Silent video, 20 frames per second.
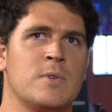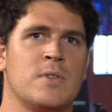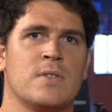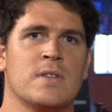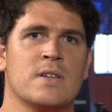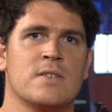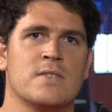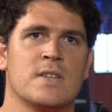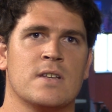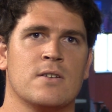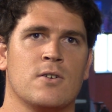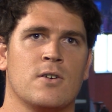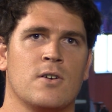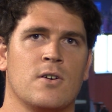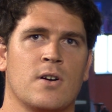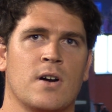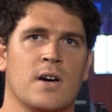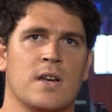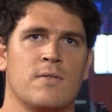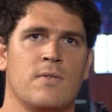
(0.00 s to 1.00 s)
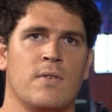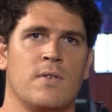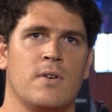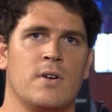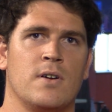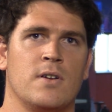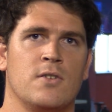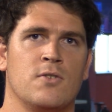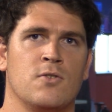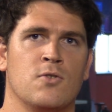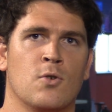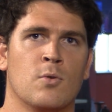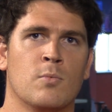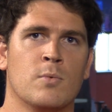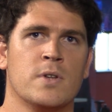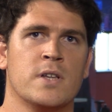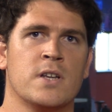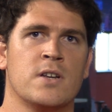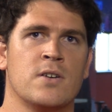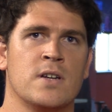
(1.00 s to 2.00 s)
be things that are kind of
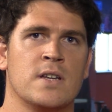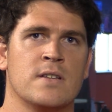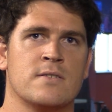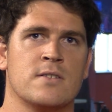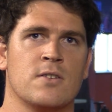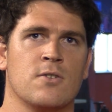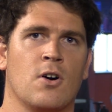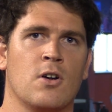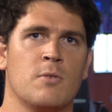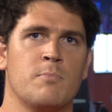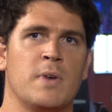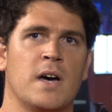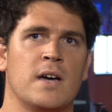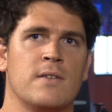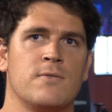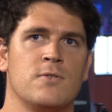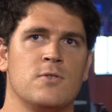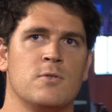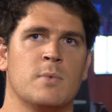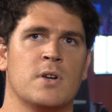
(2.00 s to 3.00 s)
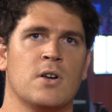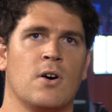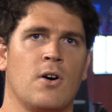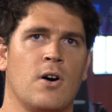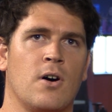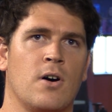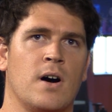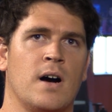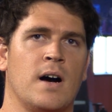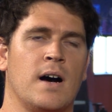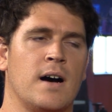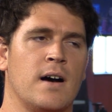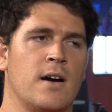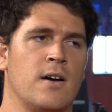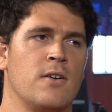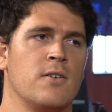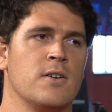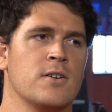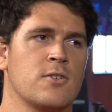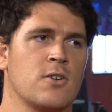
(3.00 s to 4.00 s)
normal ingredients that aren't bad for you but are
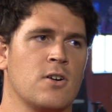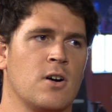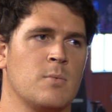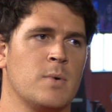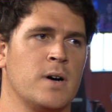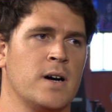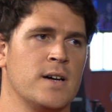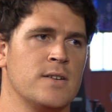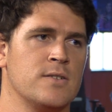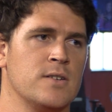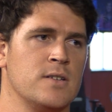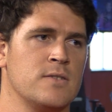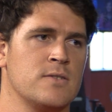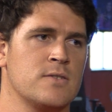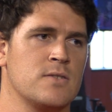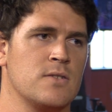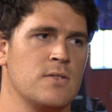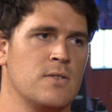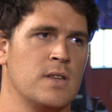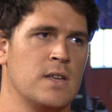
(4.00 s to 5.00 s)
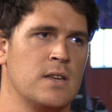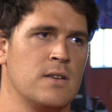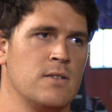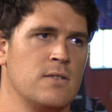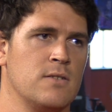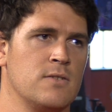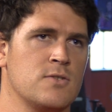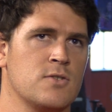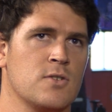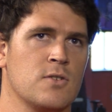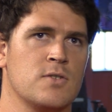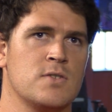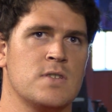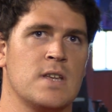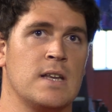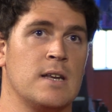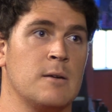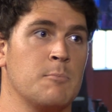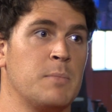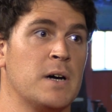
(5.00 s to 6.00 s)
higher in carbohydrates than, so
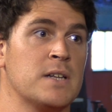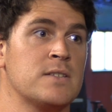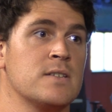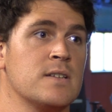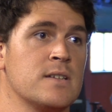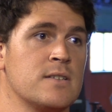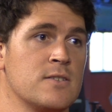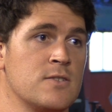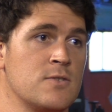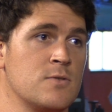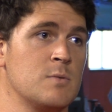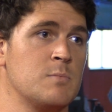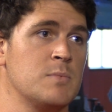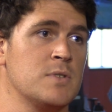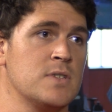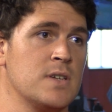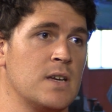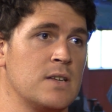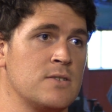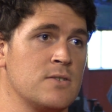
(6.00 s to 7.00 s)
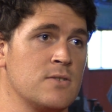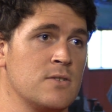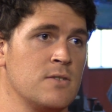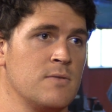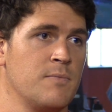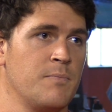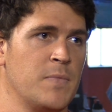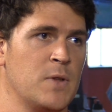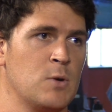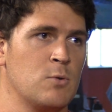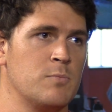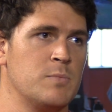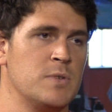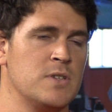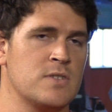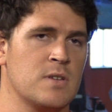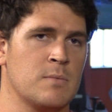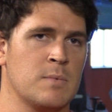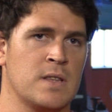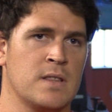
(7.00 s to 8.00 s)
say like butternut and sweet potato would be
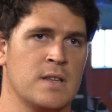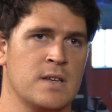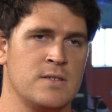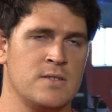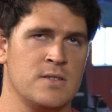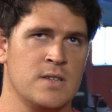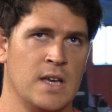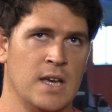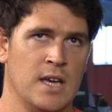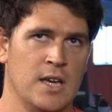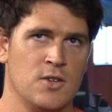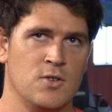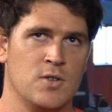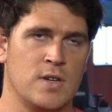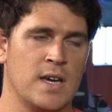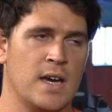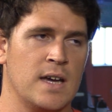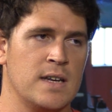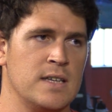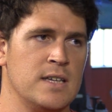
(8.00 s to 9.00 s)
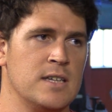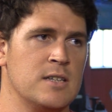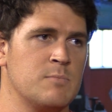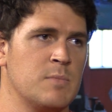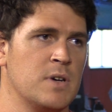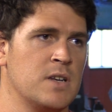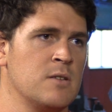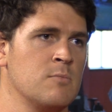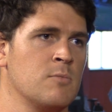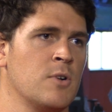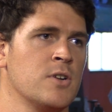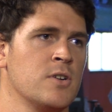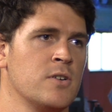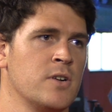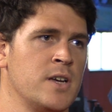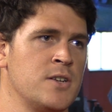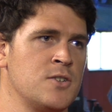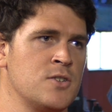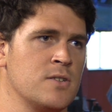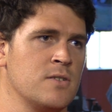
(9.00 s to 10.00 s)
something that you can eat but in
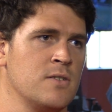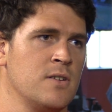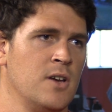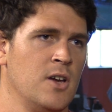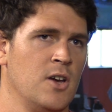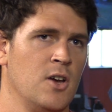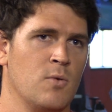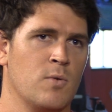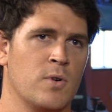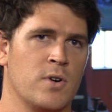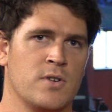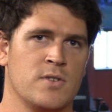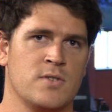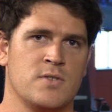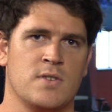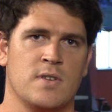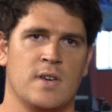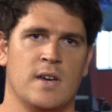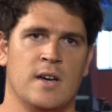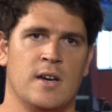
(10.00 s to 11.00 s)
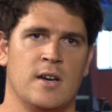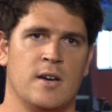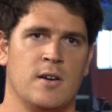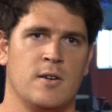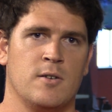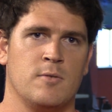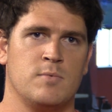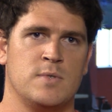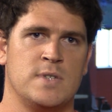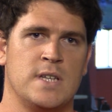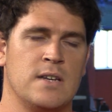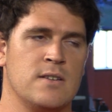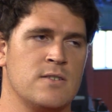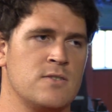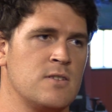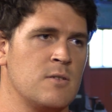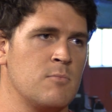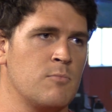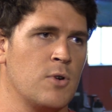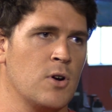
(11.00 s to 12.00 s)
moderation. Whereas tender
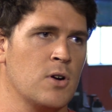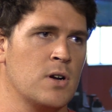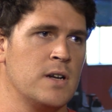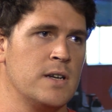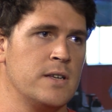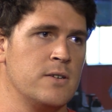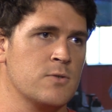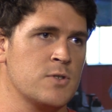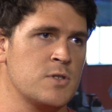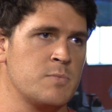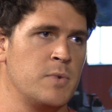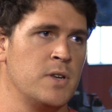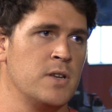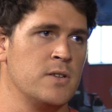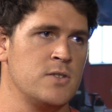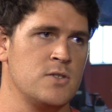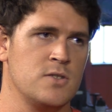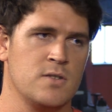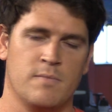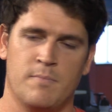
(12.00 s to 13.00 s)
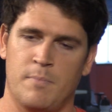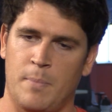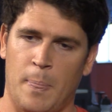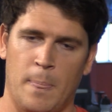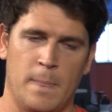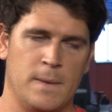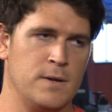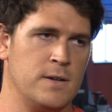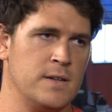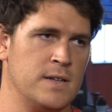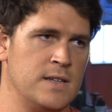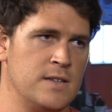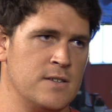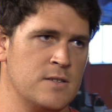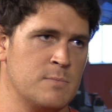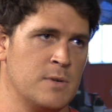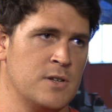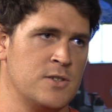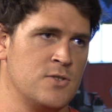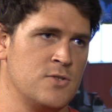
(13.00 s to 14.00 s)
stem broccoli or spinach, you can eat
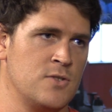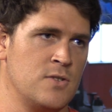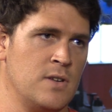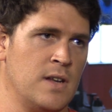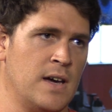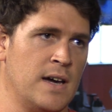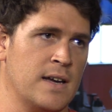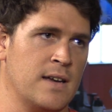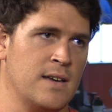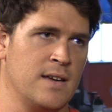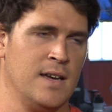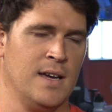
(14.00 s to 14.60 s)
as much as you like.